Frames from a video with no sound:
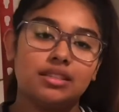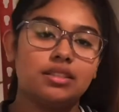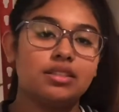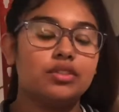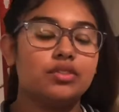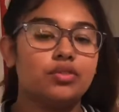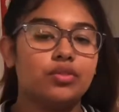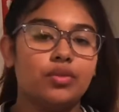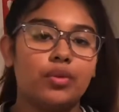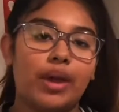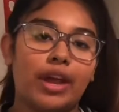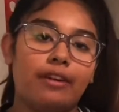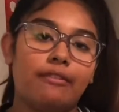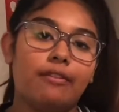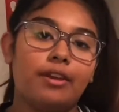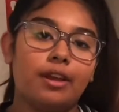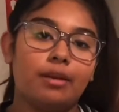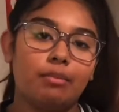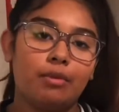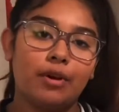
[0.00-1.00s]
So I have
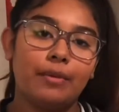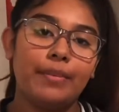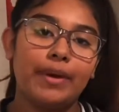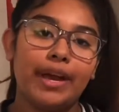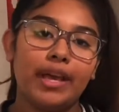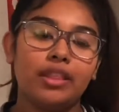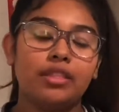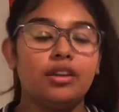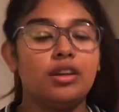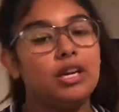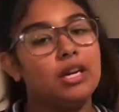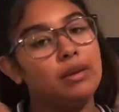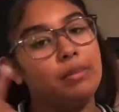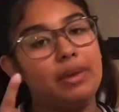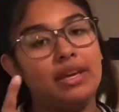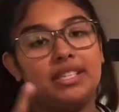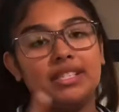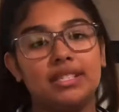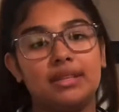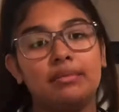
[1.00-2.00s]
a ball python and
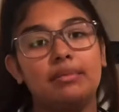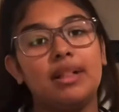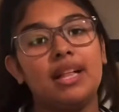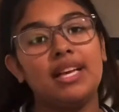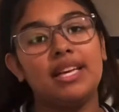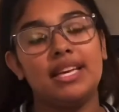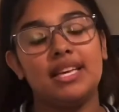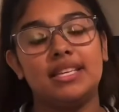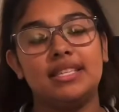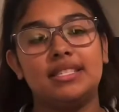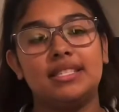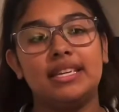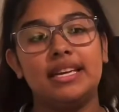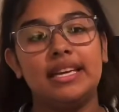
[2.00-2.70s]
Mexican black king snake.